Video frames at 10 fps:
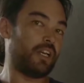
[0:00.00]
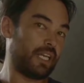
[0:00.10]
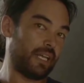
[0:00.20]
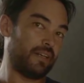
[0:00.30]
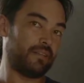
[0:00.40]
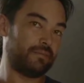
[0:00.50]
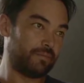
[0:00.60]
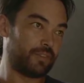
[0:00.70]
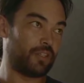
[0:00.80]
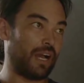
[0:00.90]
you know you're
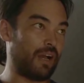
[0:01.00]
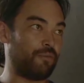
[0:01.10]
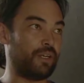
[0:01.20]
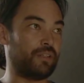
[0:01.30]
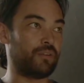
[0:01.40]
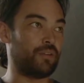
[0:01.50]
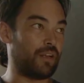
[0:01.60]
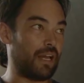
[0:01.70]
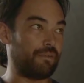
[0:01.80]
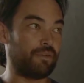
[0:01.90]
getting, you're halfway
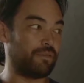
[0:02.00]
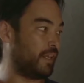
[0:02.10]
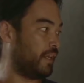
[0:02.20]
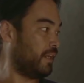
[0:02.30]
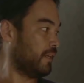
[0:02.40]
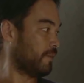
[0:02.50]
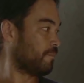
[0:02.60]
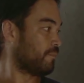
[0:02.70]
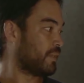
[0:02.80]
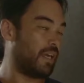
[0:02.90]
through the life of the
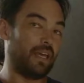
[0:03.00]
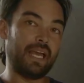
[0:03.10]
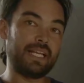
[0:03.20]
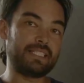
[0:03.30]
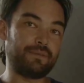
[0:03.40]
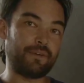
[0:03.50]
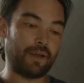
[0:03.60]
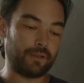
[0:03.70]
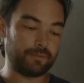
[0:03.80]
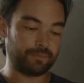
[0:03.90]

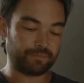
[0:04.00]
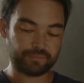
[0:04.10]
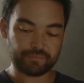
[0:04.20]
anti-foul.